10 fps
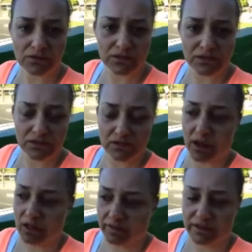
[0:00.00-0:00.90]
just
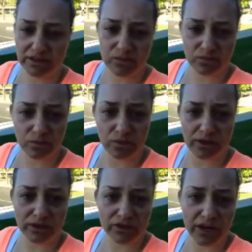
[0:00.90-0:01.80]
all of this
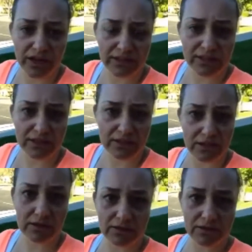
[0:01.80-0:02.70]
while they're trying
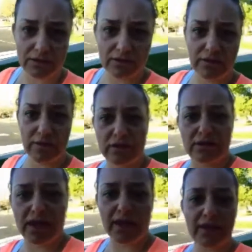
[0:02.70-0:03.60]
to
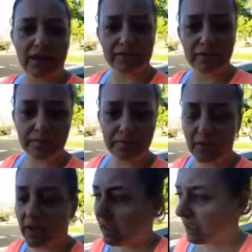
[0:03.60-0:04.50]
handcuff him.